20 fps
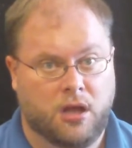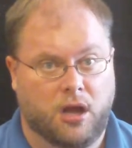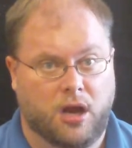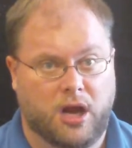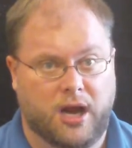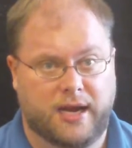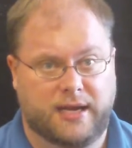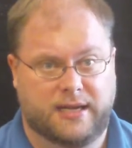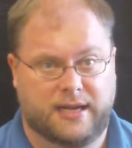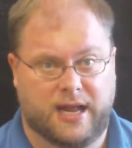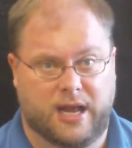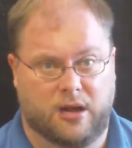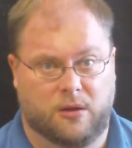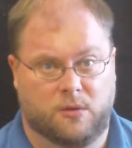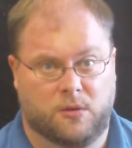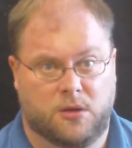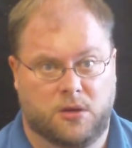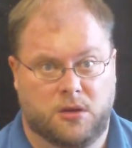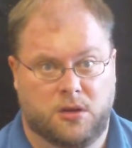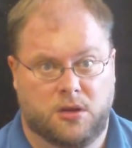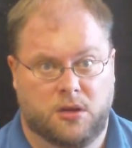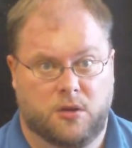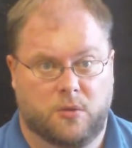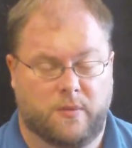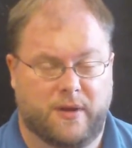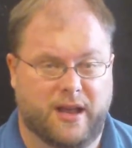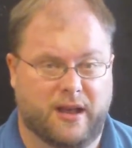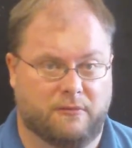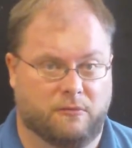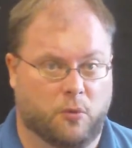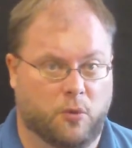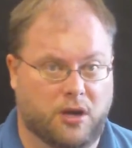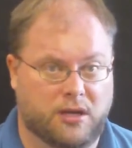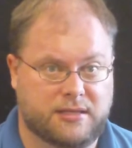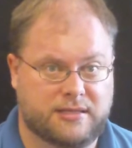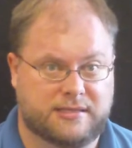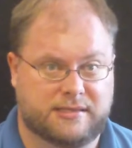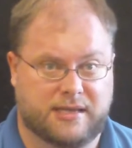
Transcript: Alright, now, we have one